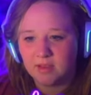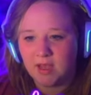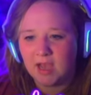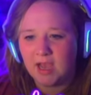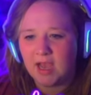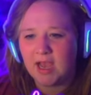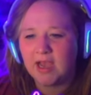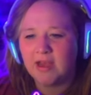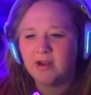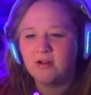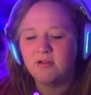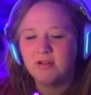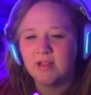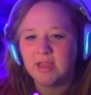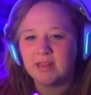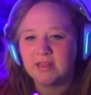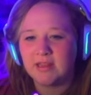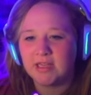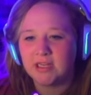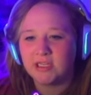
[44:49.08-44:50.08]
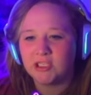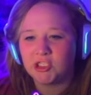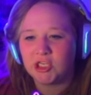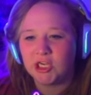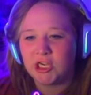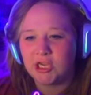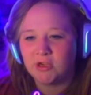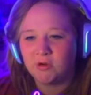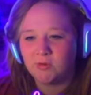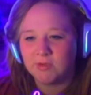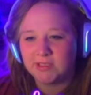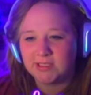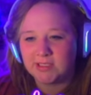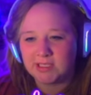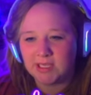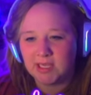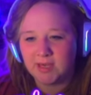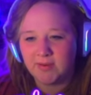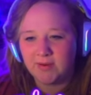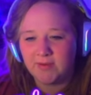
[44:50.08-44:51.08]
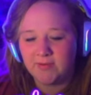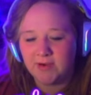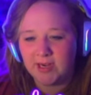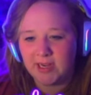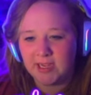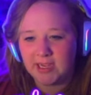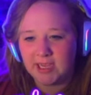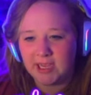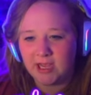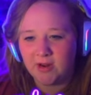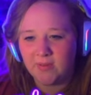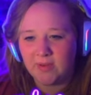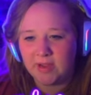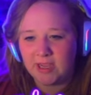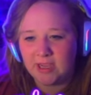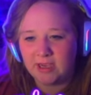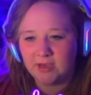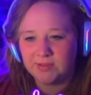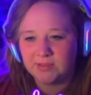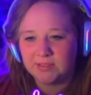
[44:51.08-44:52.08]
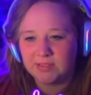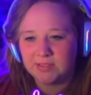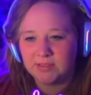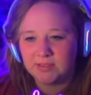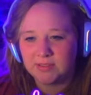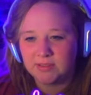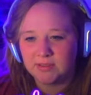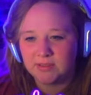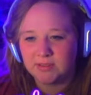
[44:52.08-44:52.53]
I don't like that a child wants to come over and hang out at my house.